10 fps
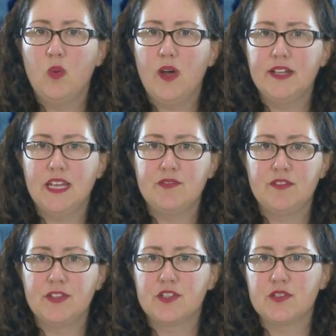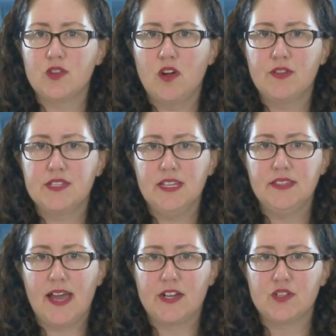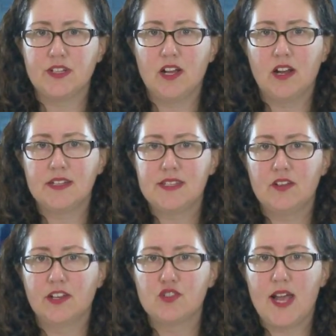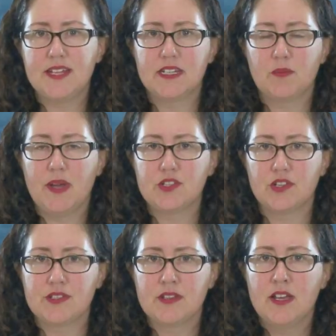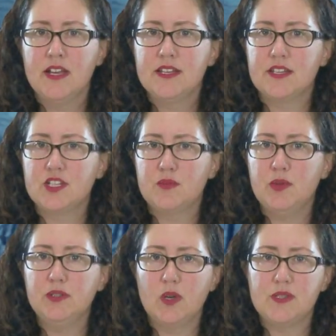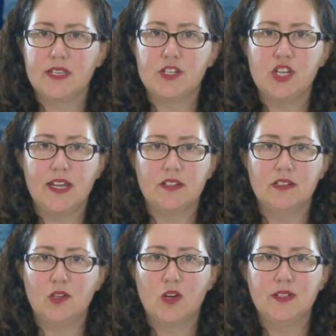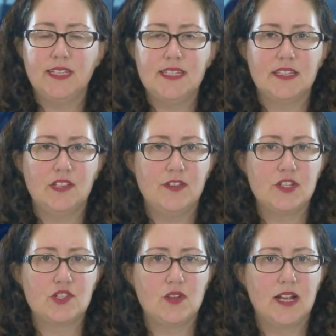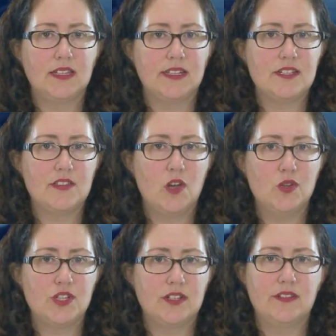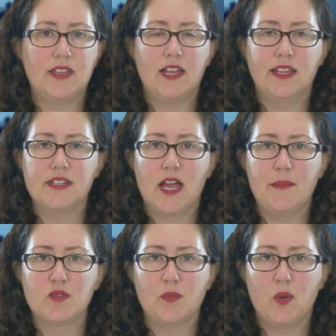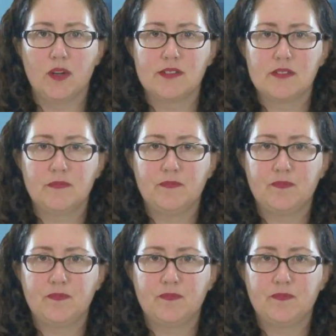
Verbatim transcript: Wildlife officials overseeing the hatchery are considering drastic measures, such as bulldozing a channel or releasing the fish directly into the ocean, the LA Times reports.